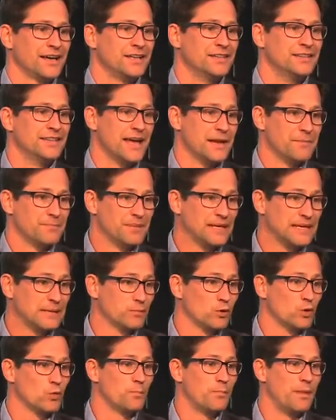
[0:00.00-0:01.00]
let
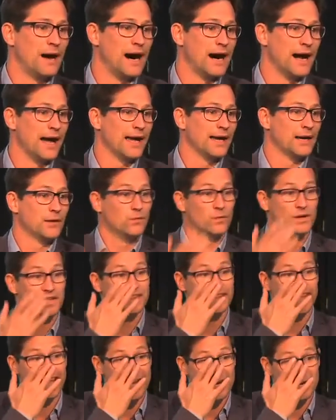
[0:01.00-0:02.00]
people buy
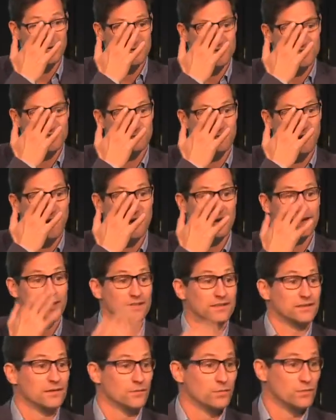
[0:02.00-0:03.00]
when they are
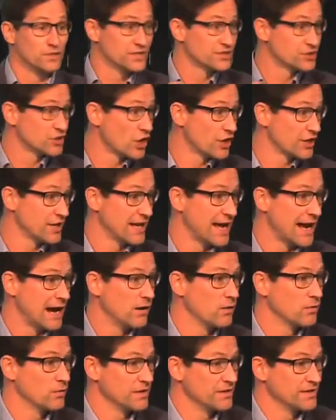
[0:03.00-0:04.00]
inspired? We started
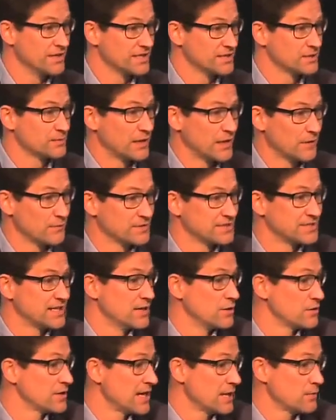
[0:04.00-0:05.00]
out with this where we
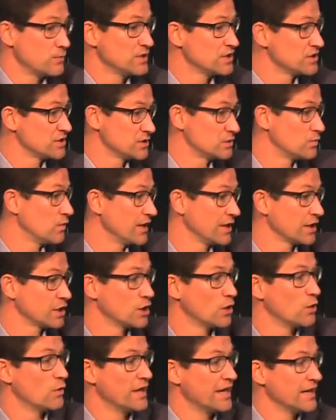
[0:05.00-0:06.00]
said, okay, we just want to
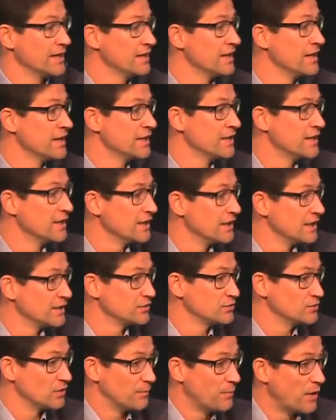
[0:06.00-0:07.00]
go in
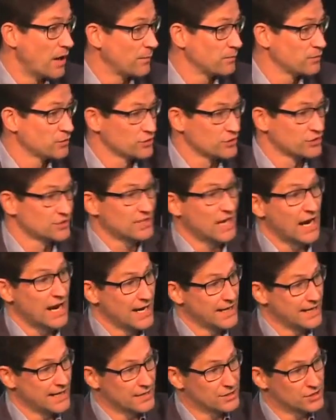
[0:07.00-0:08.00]
to a publisher
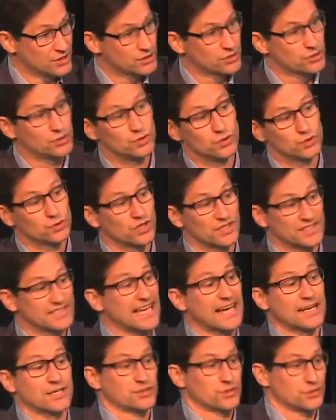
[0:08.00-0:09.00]
site and just do
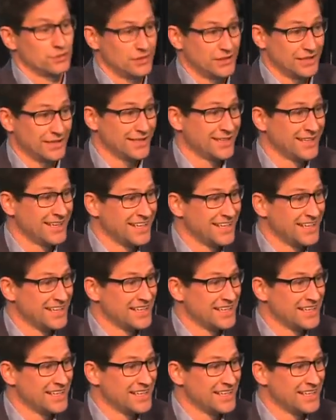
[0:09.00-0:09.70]
contextually